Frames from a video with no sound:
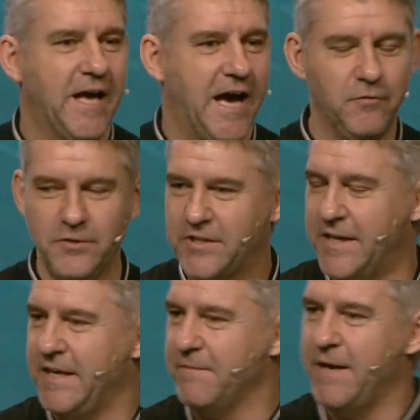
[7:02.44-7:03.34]
And also,
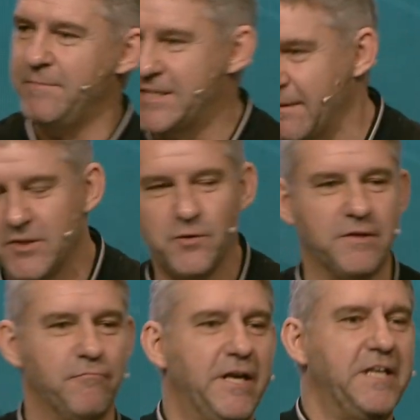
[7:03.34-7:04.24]
I think maybe something to do with
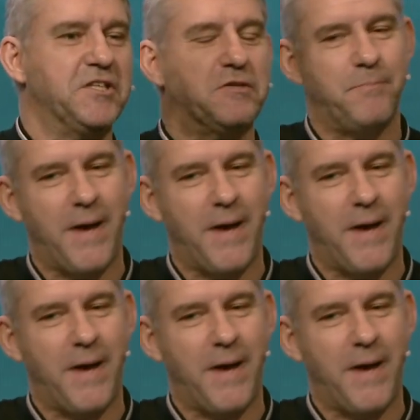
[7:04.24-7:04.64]
the religious